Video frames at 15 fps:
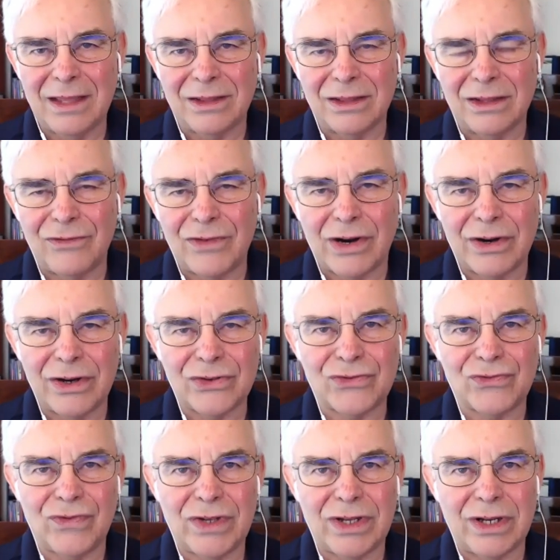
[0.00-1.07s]
the various
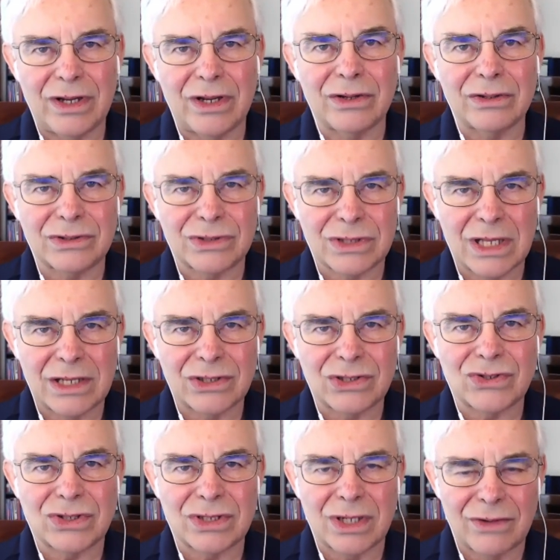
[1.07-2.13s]
yeah. videos.
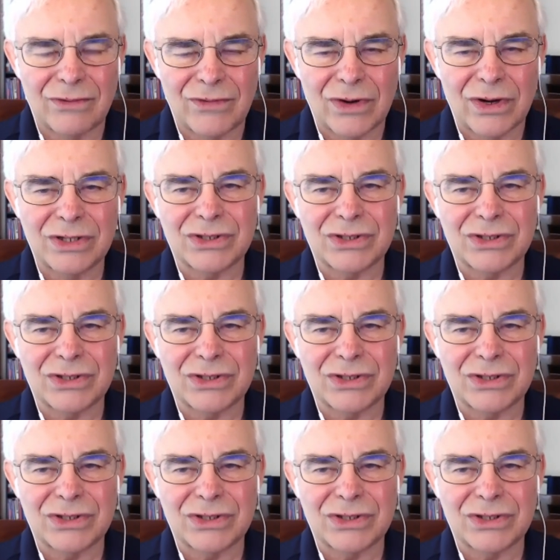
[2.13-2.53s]
That's uh, very. I